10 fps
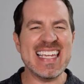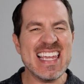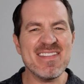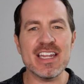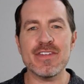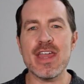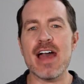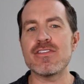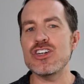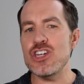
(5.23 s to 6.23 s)
even if you
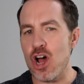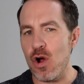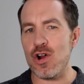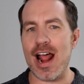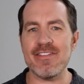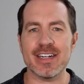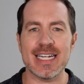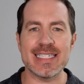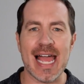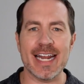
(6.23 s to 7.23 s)
have no graphic
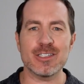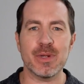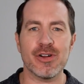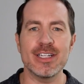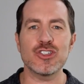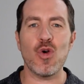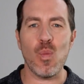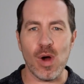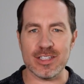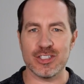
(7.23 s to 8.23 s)
design experience
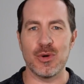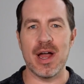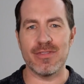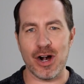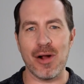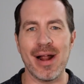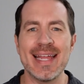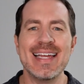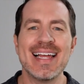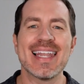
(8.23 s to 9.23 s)
whatsoever, all
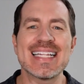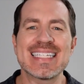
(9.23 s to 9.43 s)
right? Let's